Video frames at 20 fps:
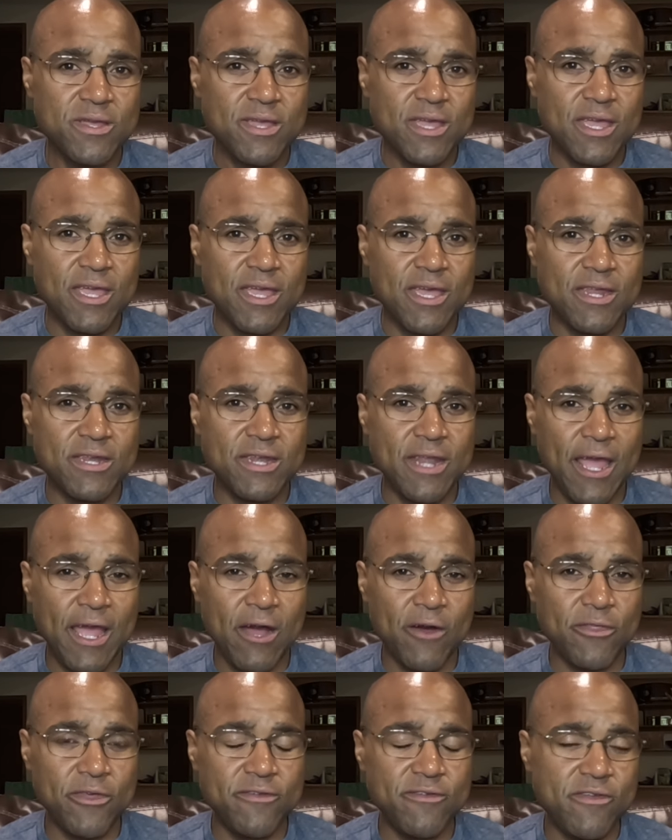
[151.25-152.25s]
And
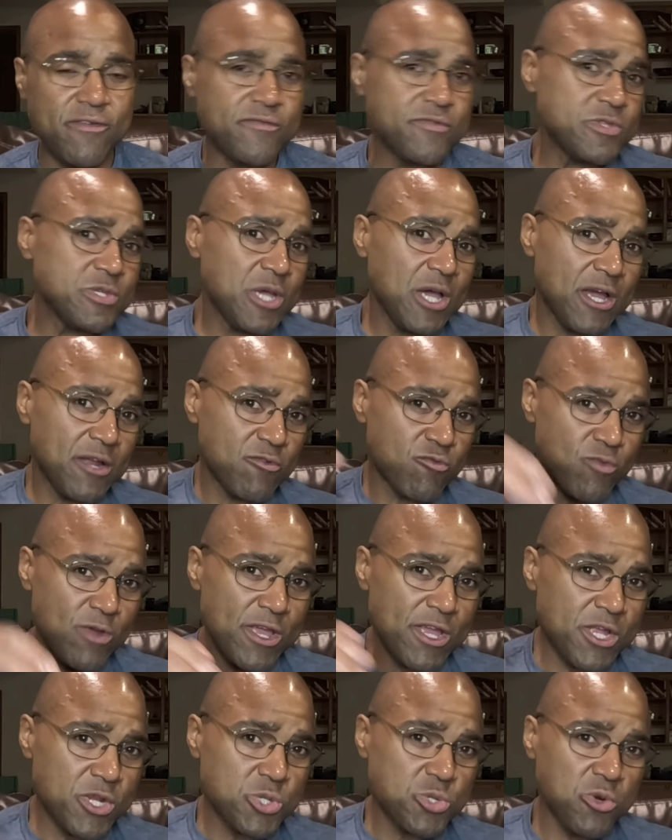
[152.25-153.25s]
now they've even tied
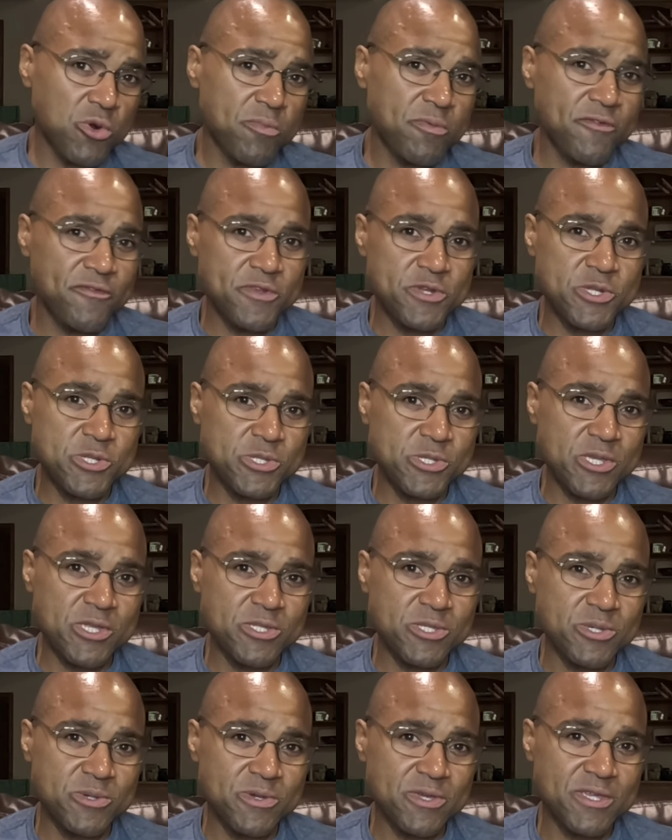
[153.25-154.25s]
rent control provisions
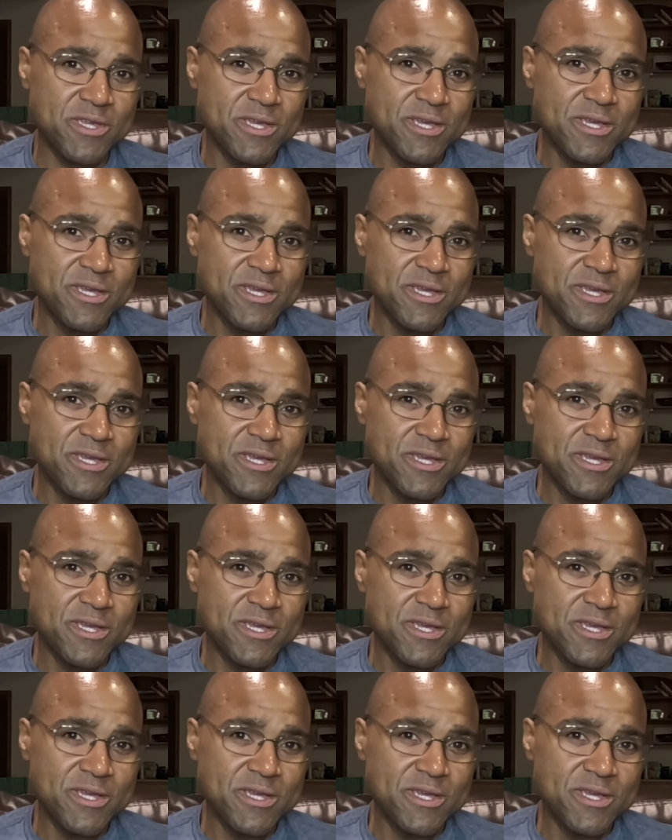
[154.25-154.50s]
into it.